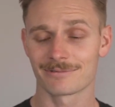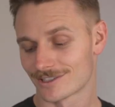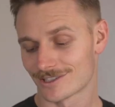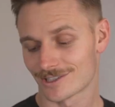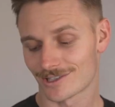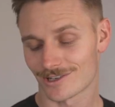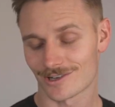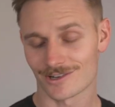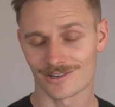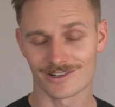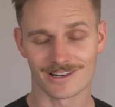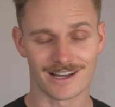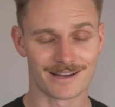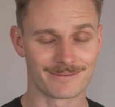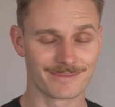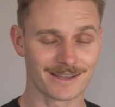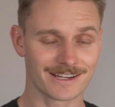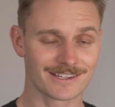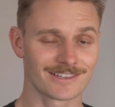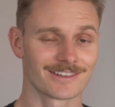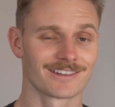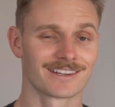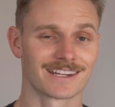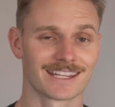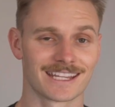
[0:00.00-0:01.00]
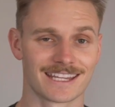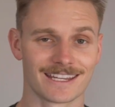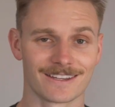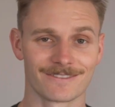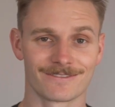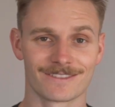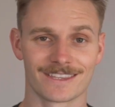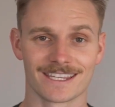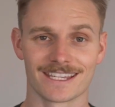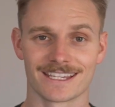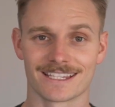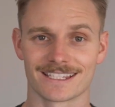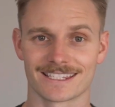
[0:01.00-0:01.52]
So I'm actually going to give
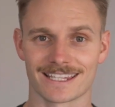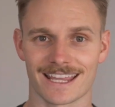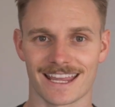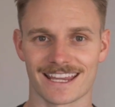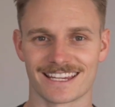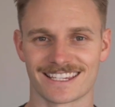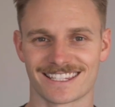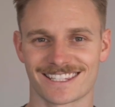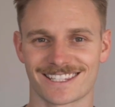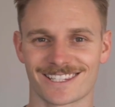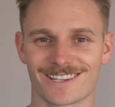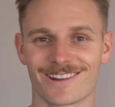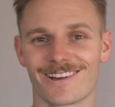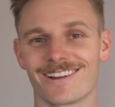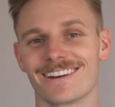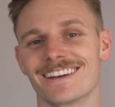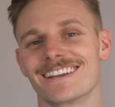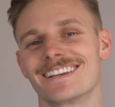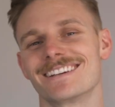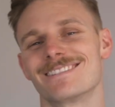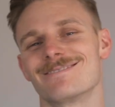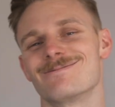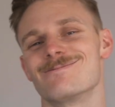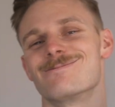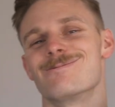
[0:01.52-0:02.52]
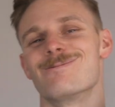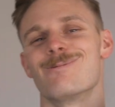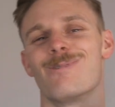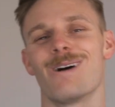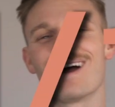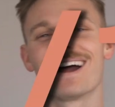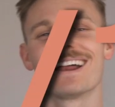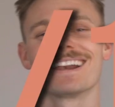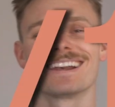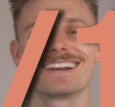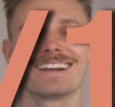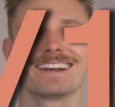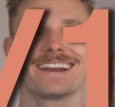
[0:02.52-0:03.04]
these a solid
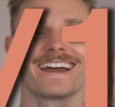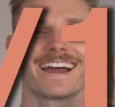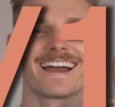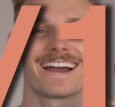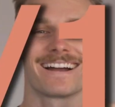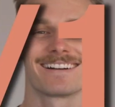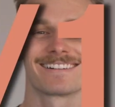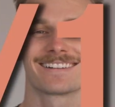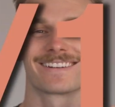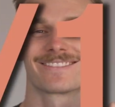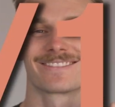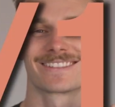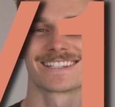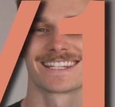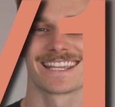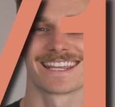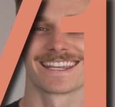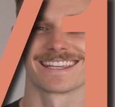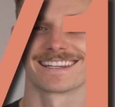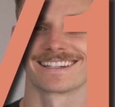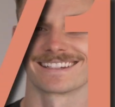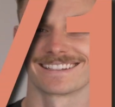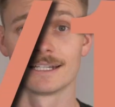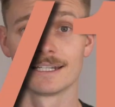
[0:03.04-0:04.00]
1 out of 10.